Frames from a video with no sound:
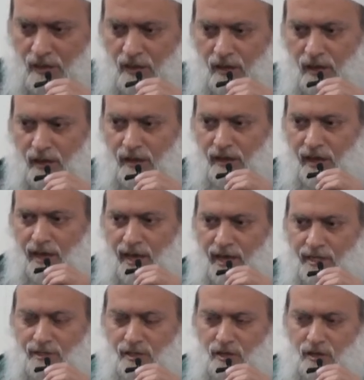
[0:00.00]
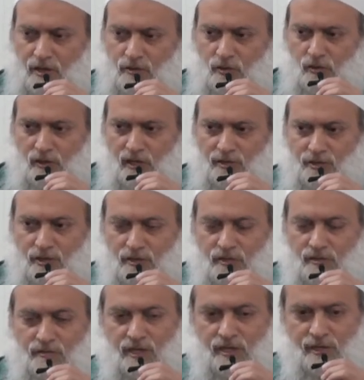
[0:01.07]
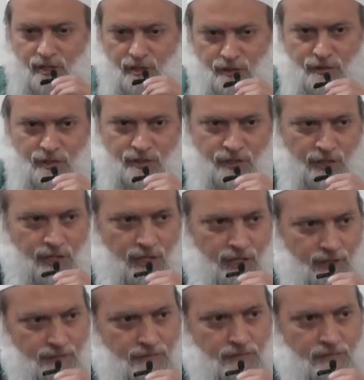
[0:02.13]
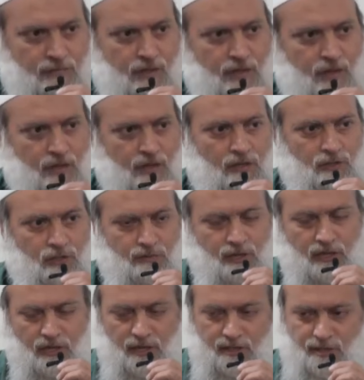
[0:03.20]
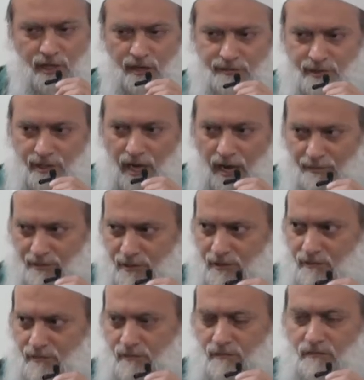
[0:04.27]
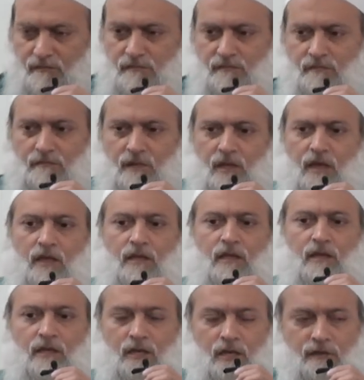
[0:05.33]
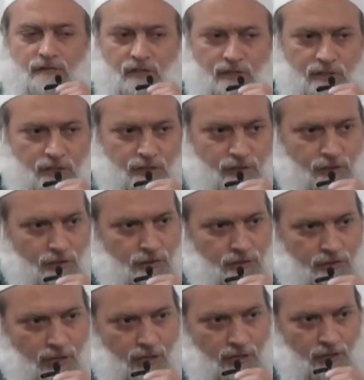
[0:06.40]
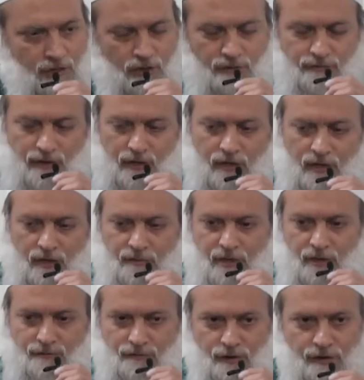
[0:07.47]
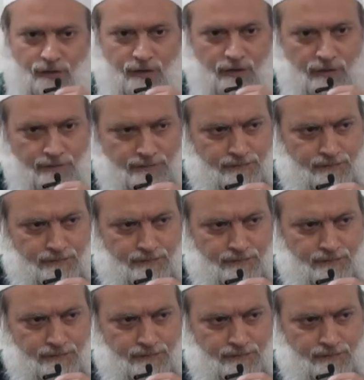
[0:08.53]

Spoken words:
And as Rasulullah continues the journey, Jibreel al-Islam stops. And then he gives his excuse that, you know, if I come any further,